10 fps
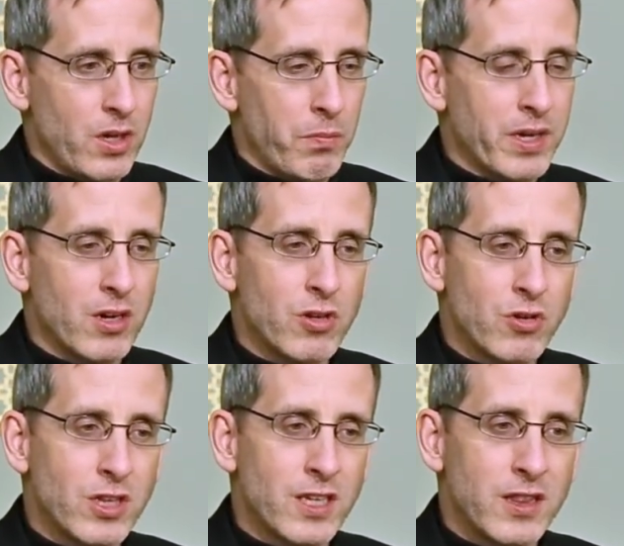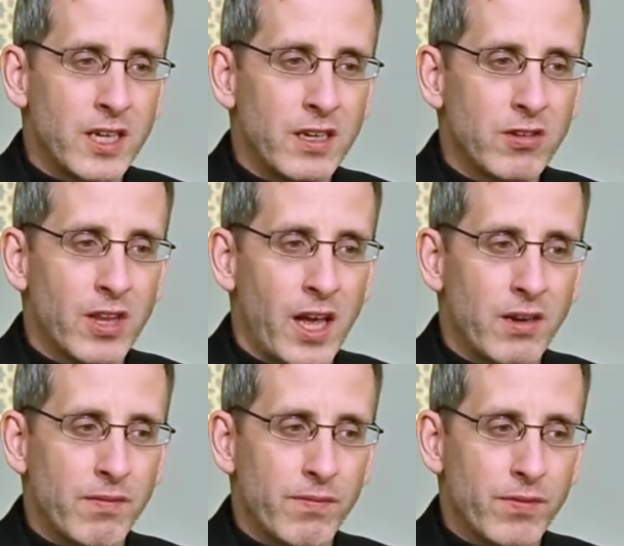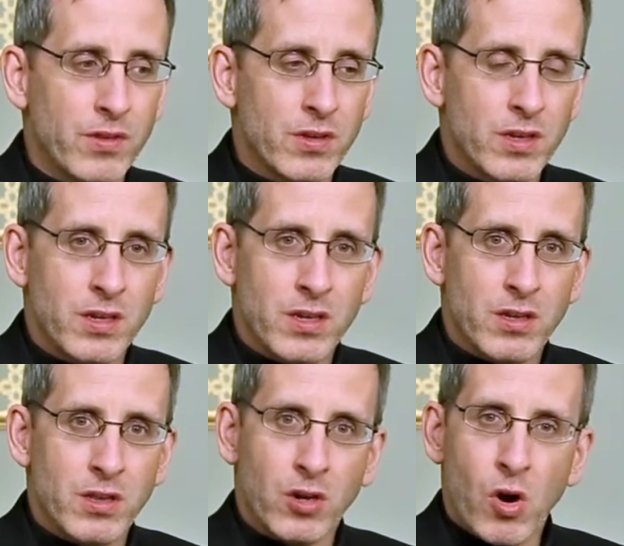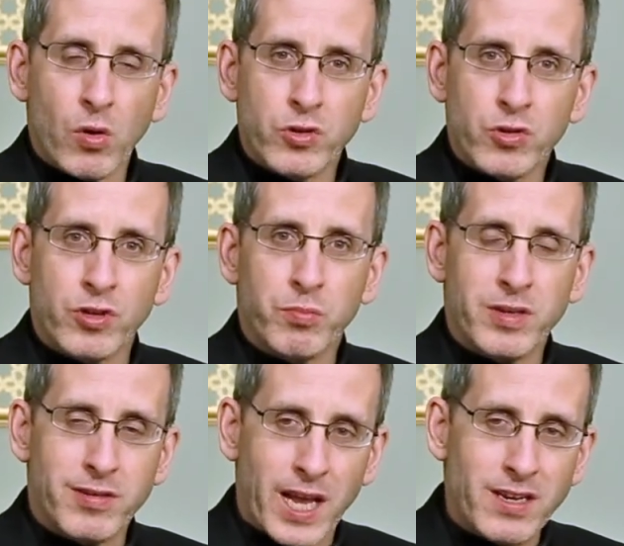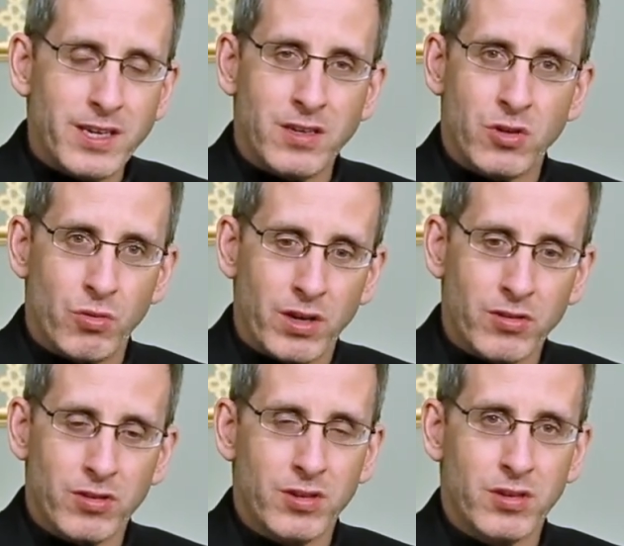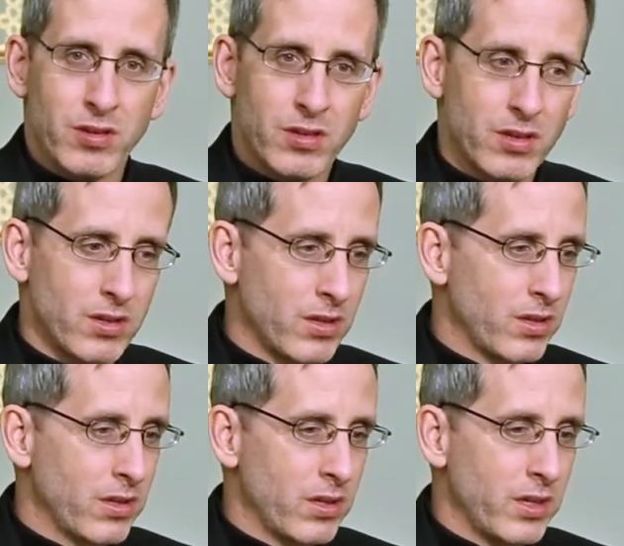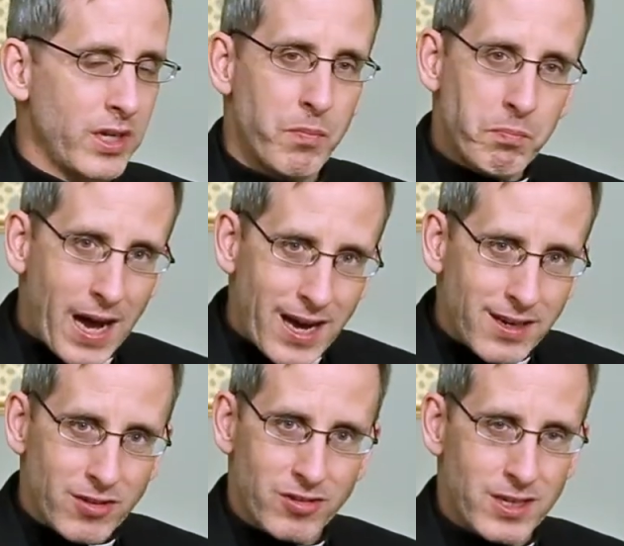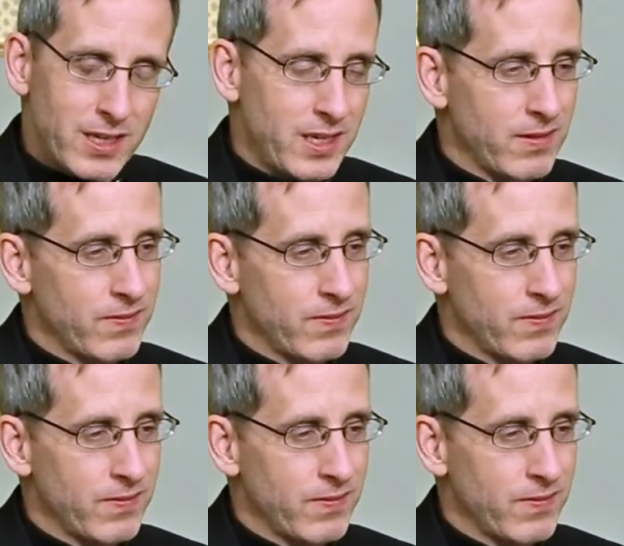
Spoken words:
because those are the things that the culture is presenting to us. Immodesty,